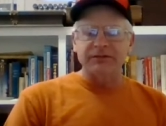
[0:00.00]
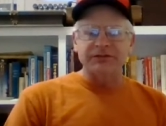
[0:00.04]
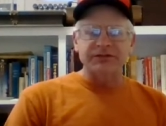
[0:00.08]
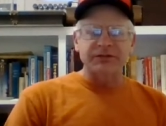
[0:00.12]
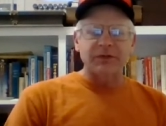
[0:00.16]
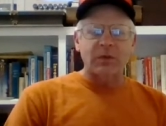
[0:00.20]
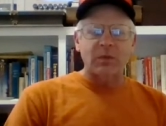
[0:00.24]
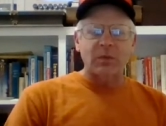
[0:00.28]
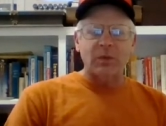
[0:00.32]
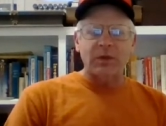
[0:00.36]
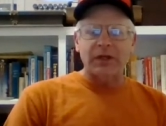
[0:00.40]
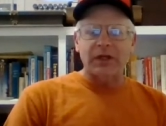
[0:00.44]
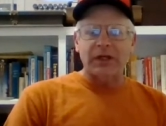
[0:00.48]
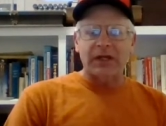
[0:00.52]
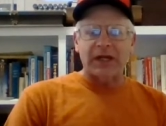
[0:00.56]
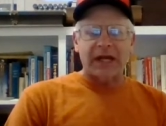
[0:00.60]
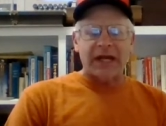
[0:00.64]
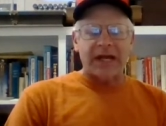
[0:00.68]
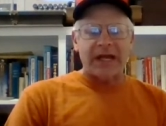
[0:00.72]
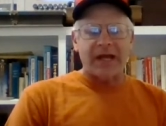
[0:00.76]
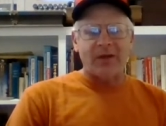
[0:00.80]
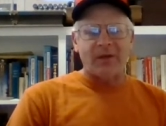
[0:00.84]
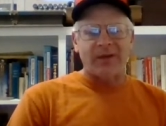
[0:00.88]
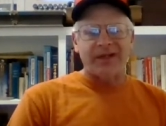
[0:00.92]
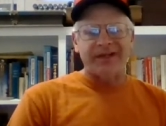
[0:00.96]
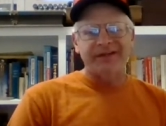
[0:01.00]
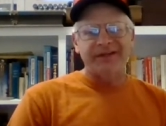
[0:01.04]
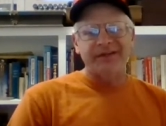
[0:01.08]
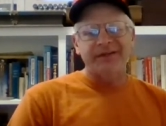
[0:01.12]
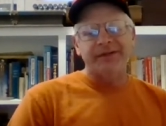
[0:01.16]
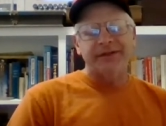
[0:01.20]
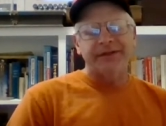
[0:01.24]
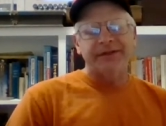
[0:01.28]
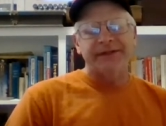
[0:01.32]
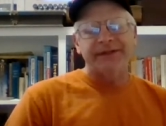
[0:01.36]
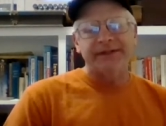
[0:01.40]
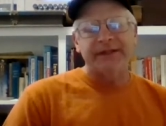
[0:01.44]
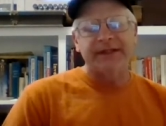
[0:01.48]
So what uh, how I do
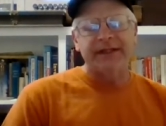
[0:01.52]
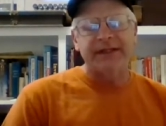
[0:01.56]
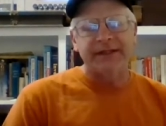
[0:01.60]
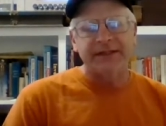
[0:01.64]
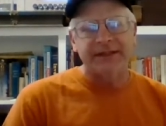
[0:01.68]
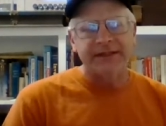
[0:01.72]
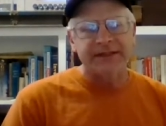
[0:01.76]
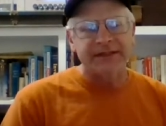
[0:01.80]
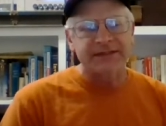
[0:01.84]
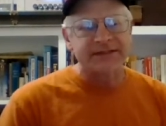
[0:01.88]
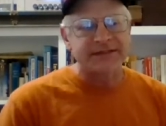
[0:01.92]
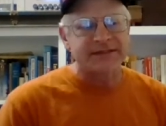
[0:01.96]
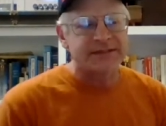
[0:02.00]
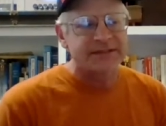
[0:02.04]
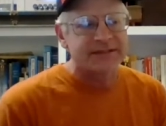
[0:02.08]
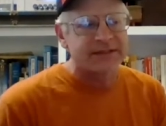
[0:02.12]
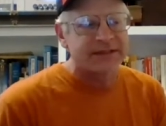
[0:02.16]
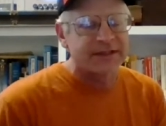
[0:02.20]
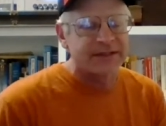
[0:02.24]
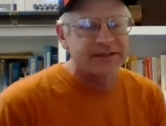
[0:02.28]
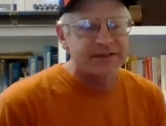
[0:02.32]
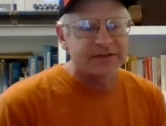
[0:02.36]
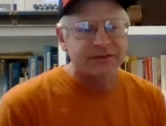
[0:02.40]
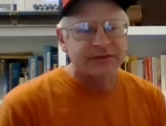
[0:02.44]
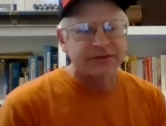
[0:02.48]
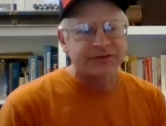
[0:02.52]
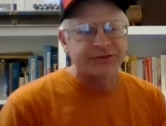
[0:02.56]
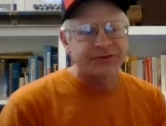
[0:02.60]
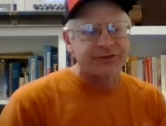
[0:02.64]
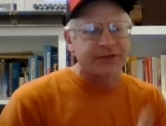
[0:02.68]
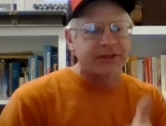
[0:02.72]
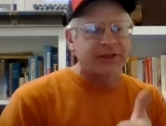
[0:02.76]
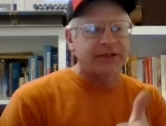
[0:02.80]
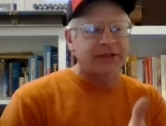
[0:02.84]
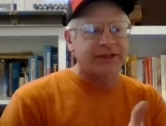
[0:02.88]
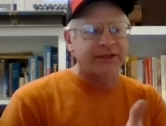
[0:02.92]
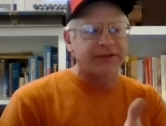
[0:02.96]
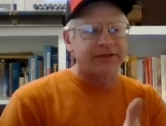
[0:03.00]
it, and it's it's a little
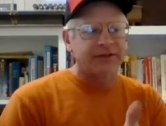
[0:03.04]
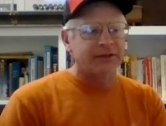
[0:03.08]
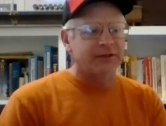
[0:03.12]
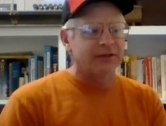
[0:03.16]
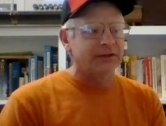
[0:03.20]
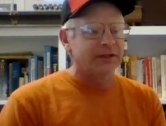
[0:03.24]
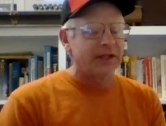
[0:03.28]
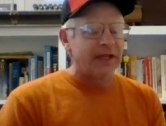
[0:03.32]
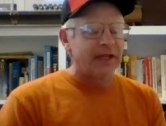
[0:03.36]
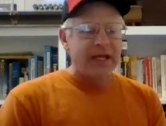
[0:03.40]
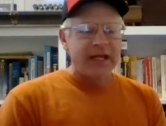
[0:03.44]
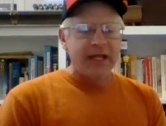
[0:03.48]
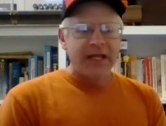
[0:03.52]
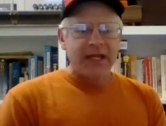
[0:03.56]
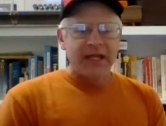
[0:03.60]
trick I learned.